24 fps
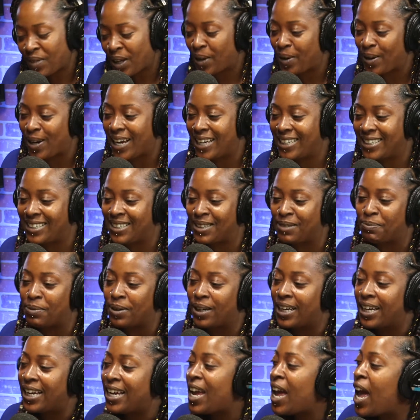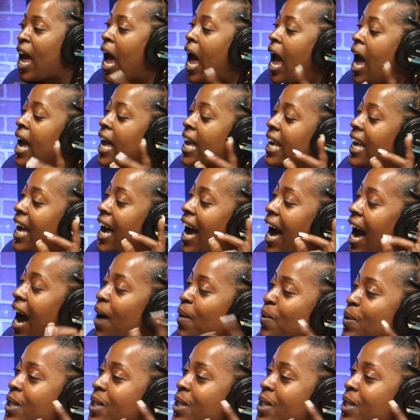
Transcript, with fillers: Creations, but I